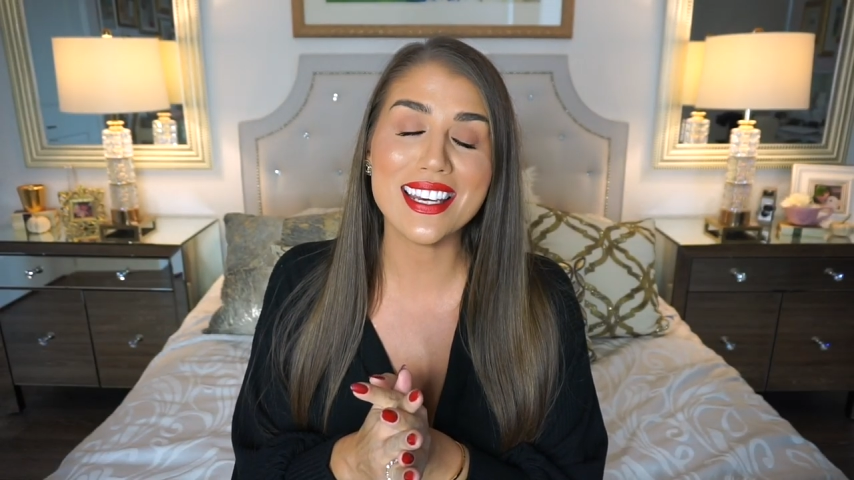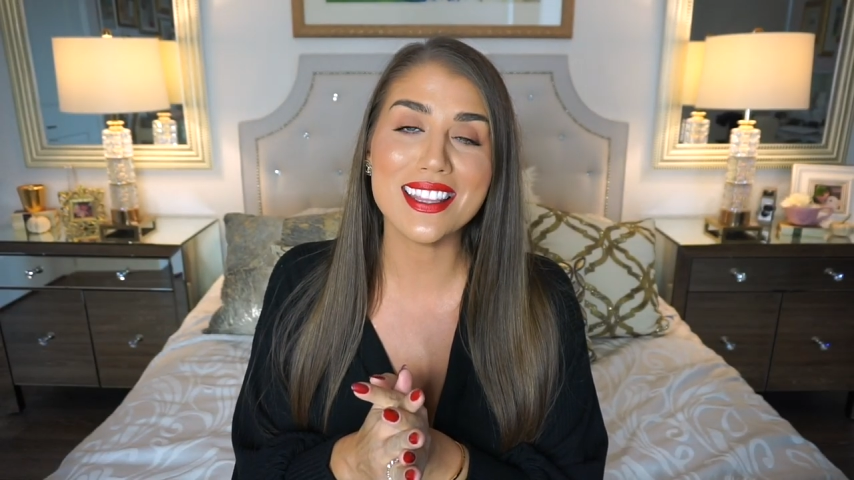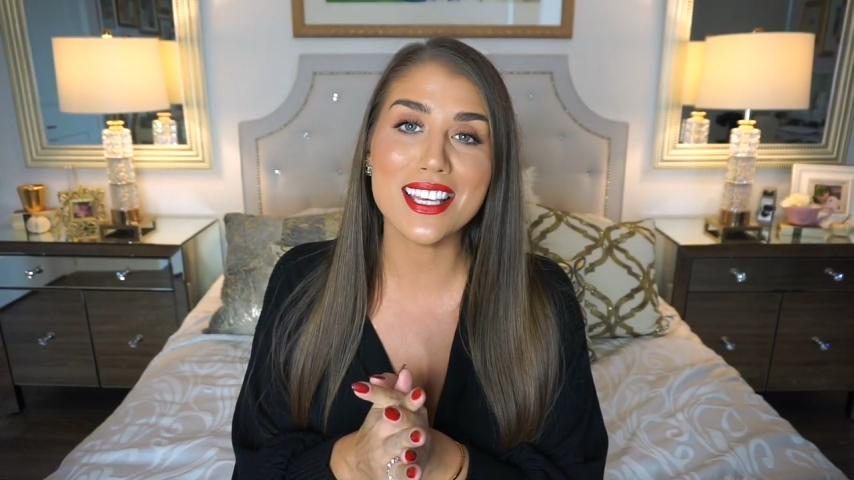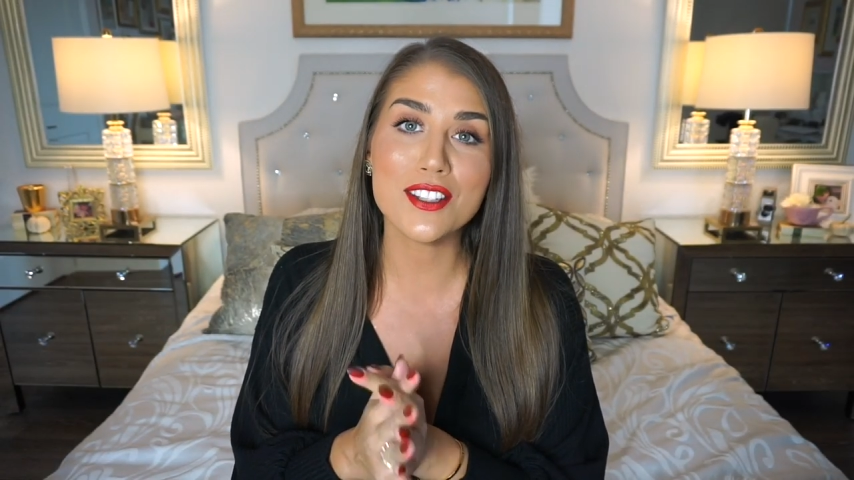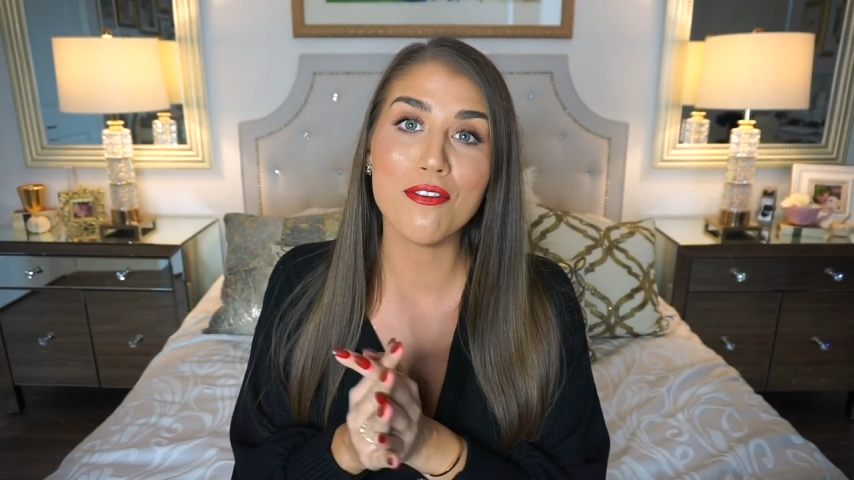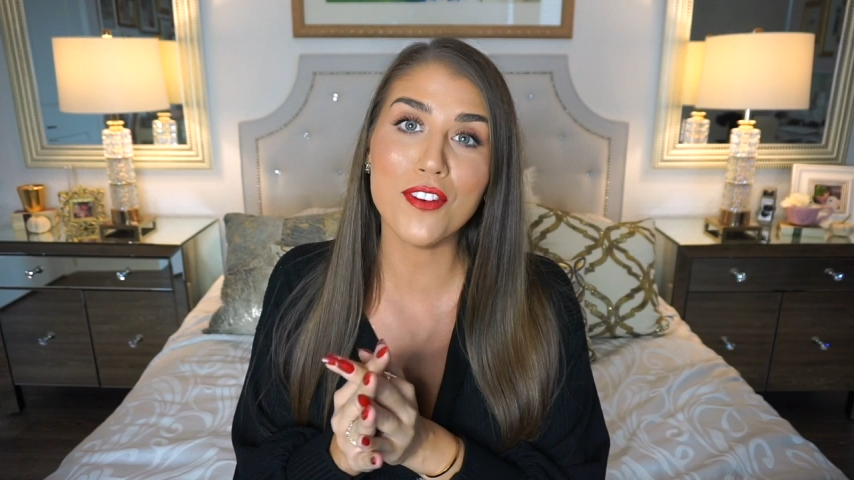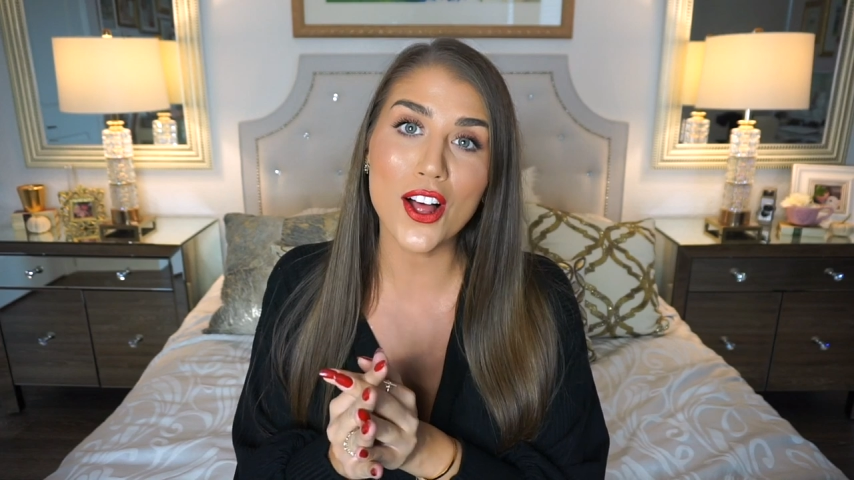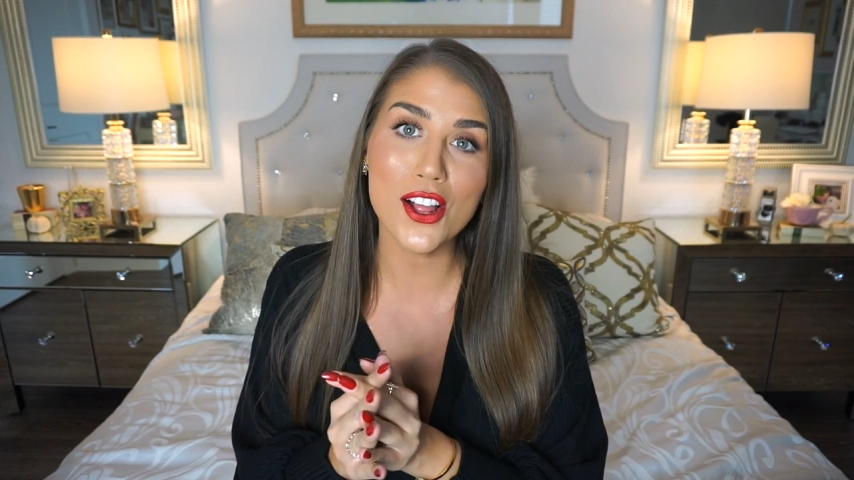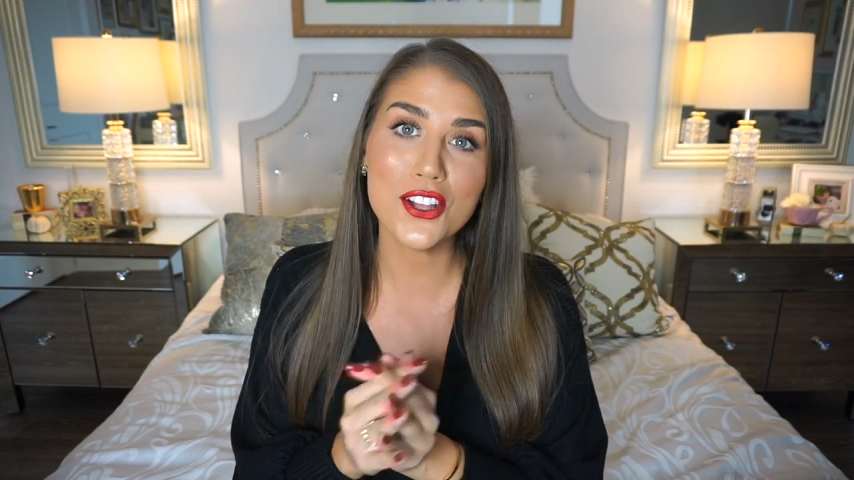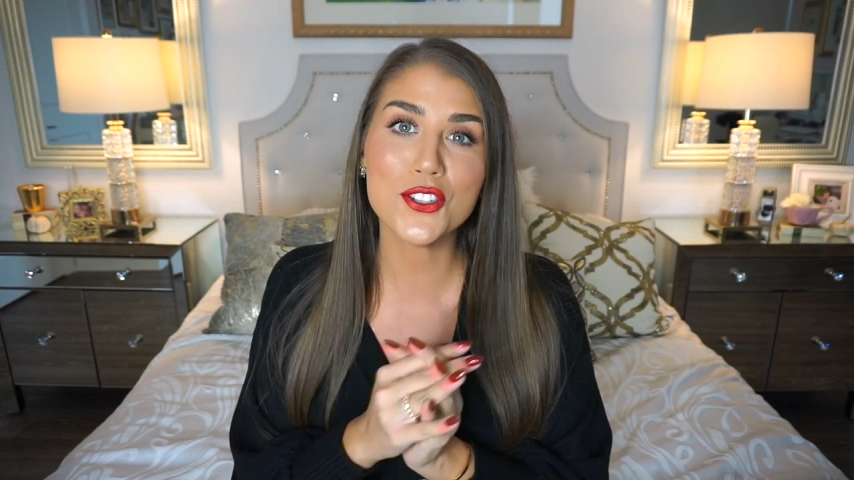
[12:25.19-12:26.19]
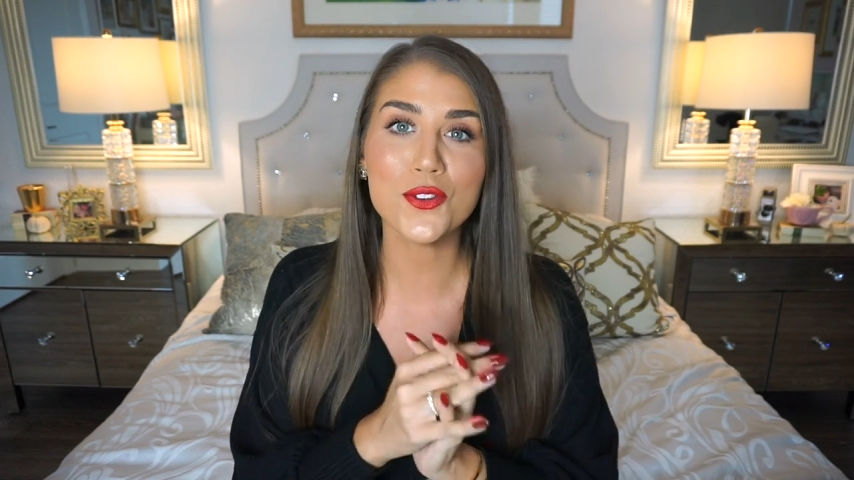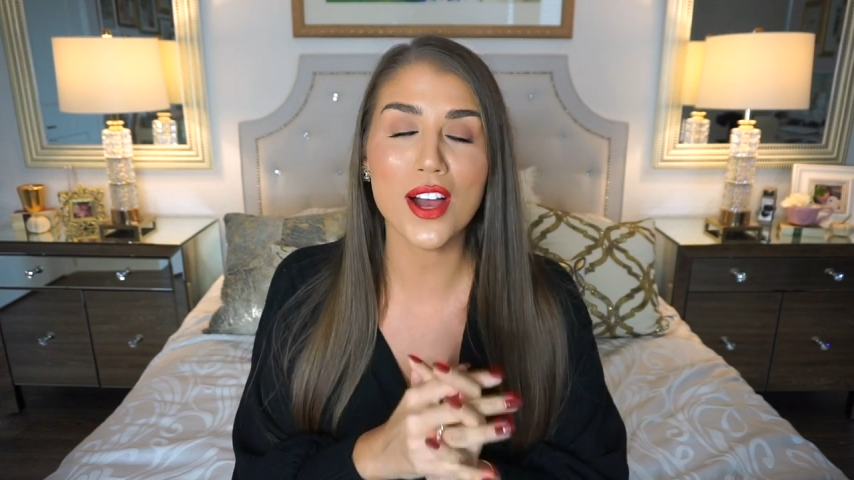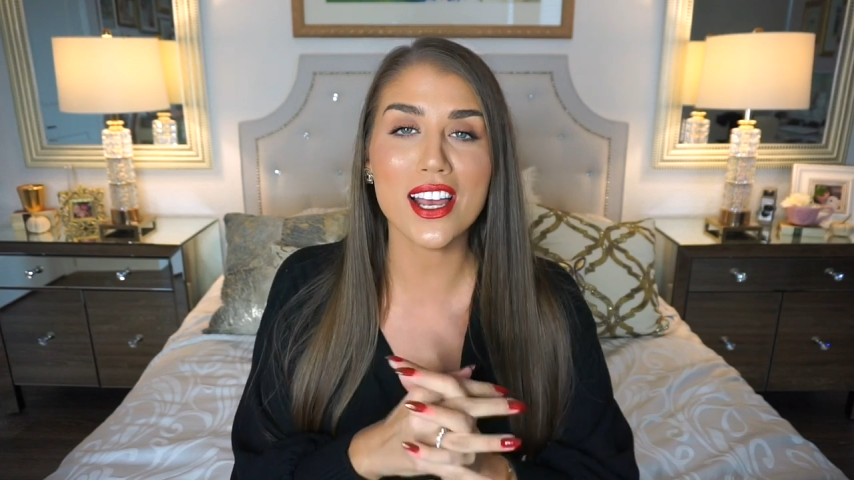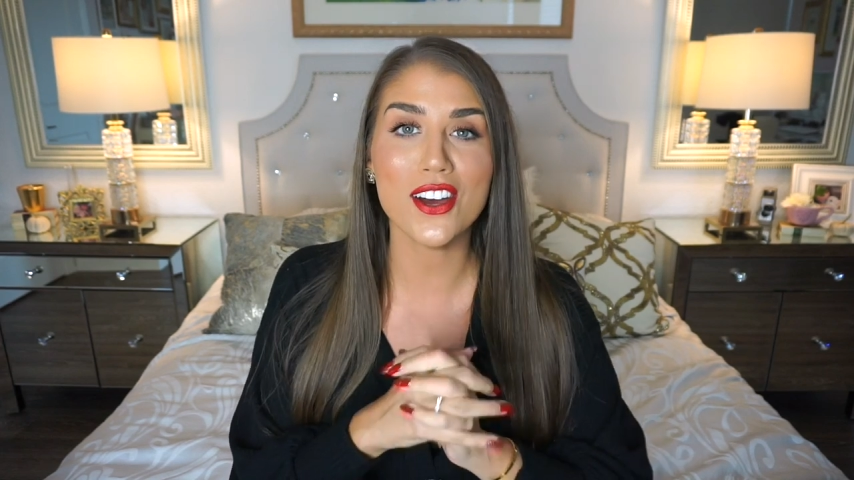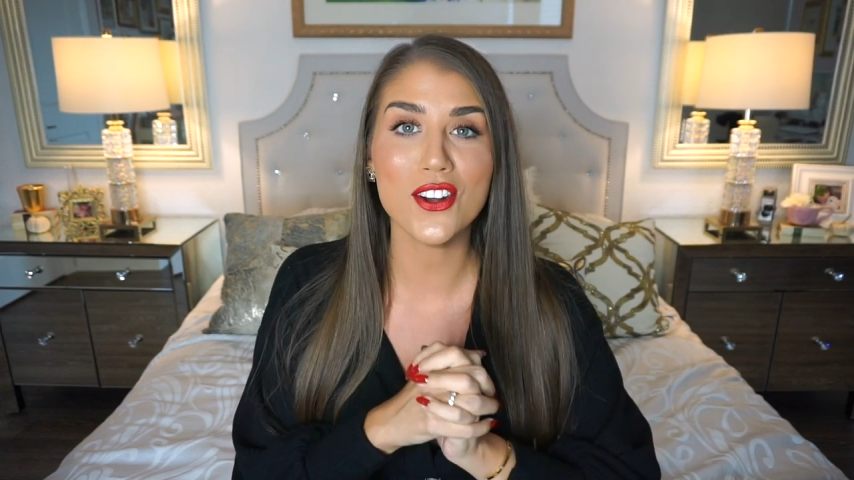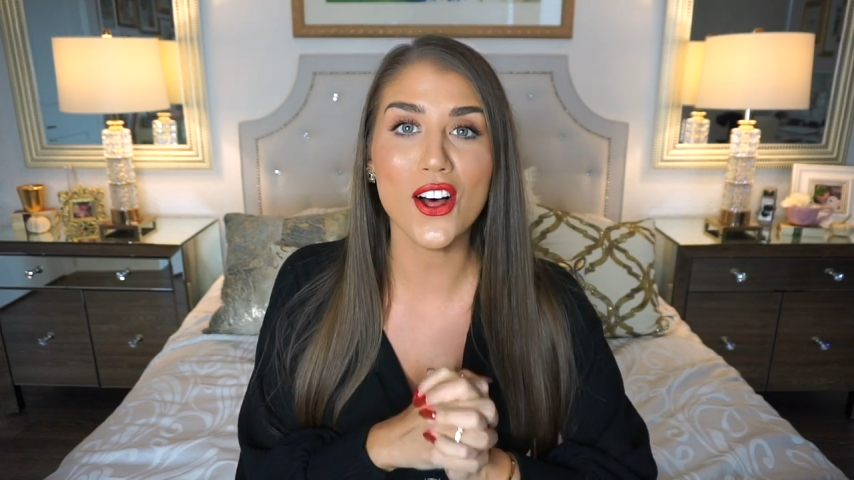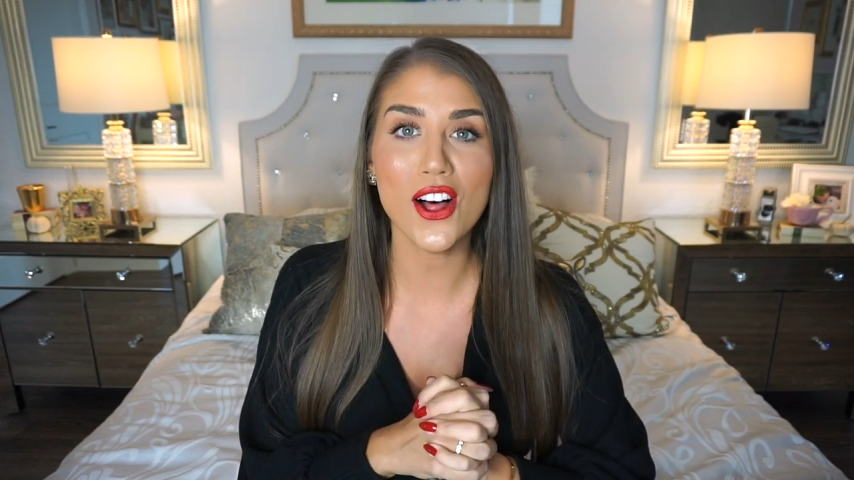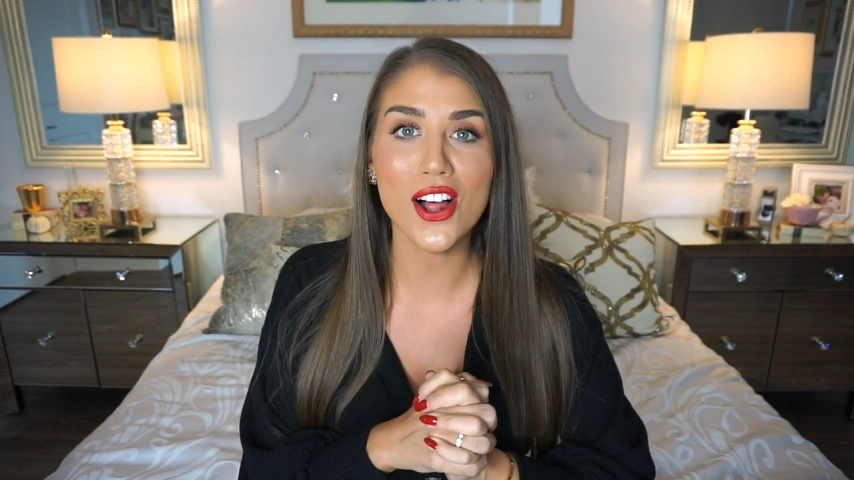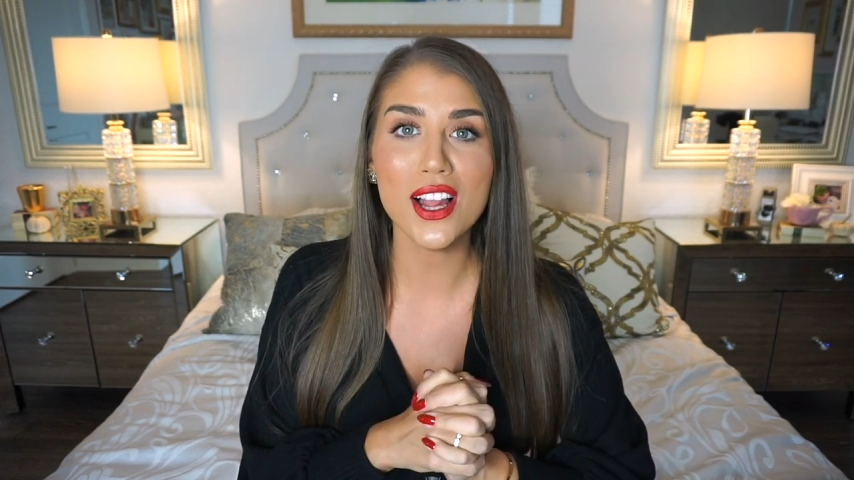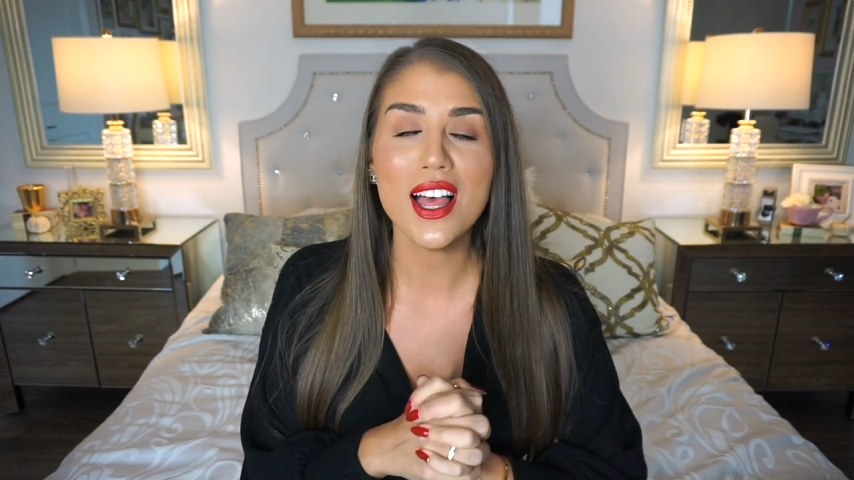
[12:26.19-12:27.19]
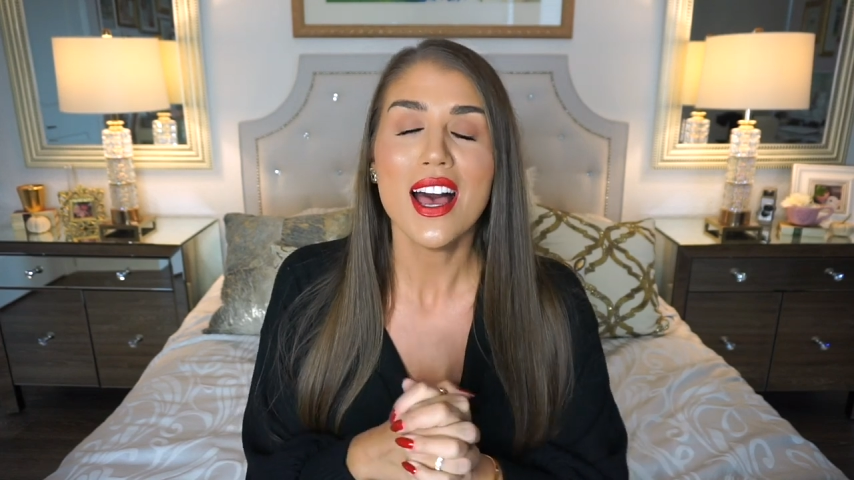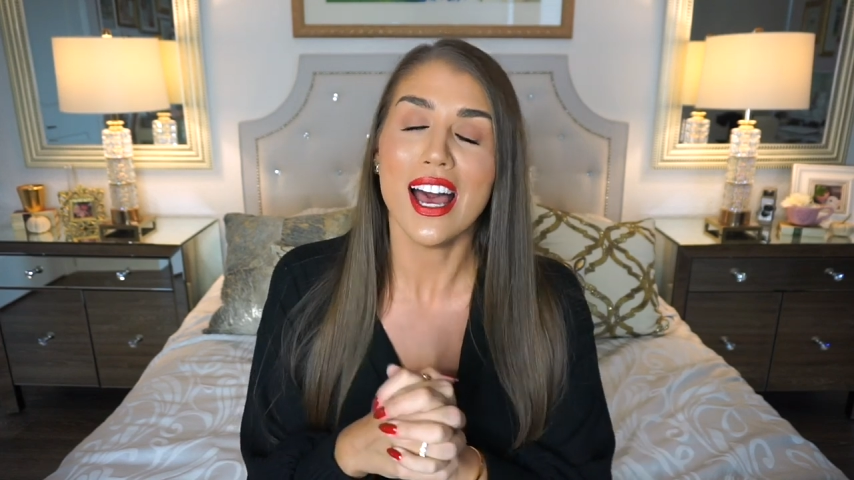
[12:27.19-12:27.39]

in this fall try-on haul.